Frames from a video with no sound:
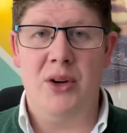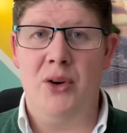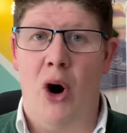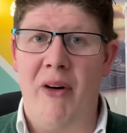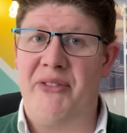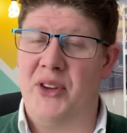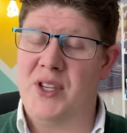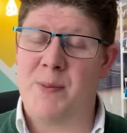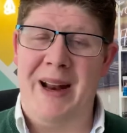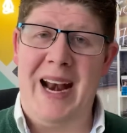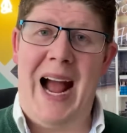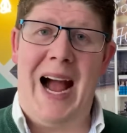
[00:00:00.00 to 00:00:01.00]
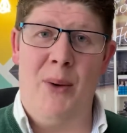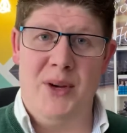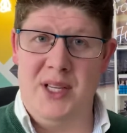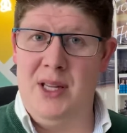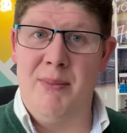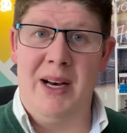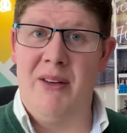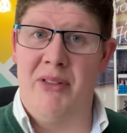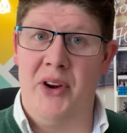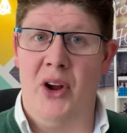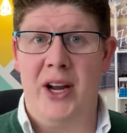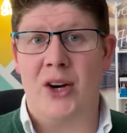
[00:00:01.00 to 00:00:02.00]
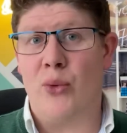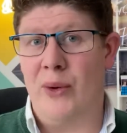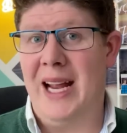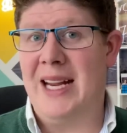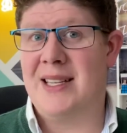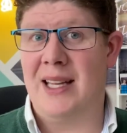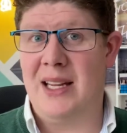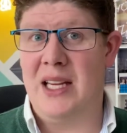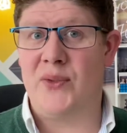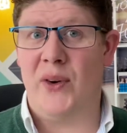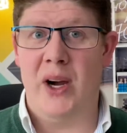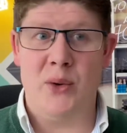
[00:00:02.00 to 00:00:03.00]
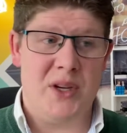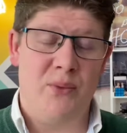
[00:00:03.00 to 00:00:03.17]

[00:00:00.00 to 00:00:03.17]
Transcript: often spend hours in the middle of the night creating these files.